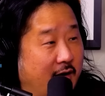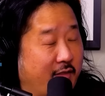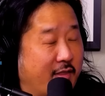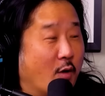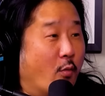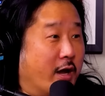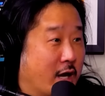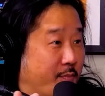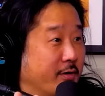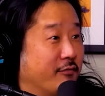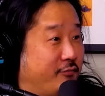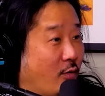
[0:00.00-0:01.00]
and then they wake up
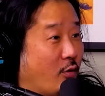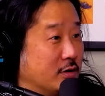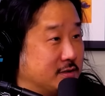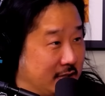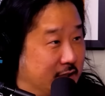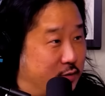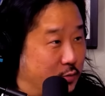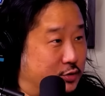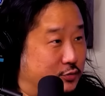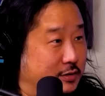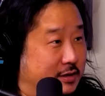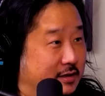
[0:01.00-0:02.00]
in a forest tied to a
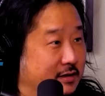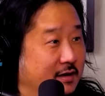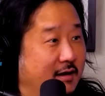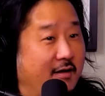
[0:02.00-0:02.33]
tree.